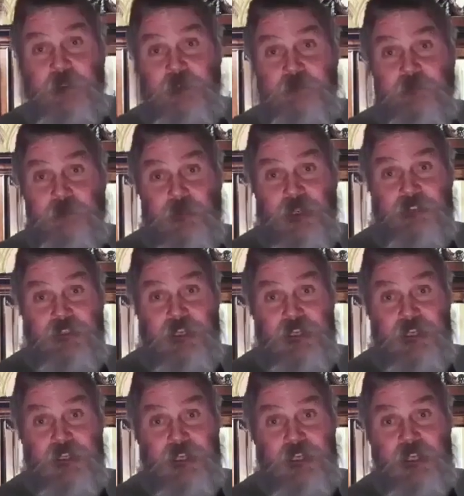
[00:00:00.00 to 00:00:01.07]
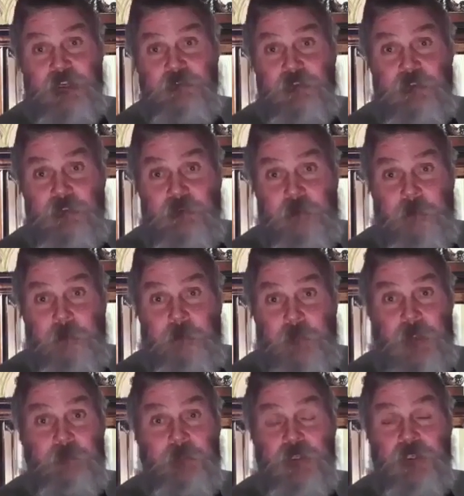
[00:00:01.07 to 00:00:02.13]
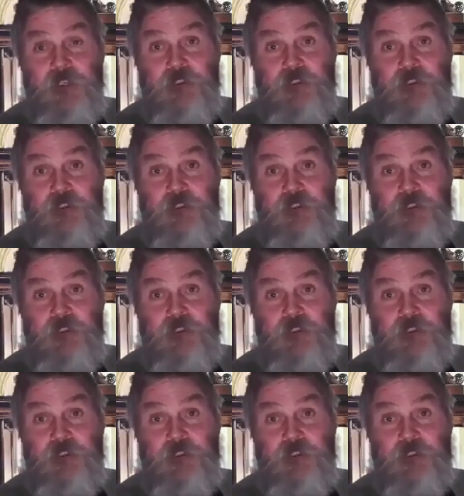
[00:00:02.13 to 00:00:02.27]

He can't be from Isaiah 11,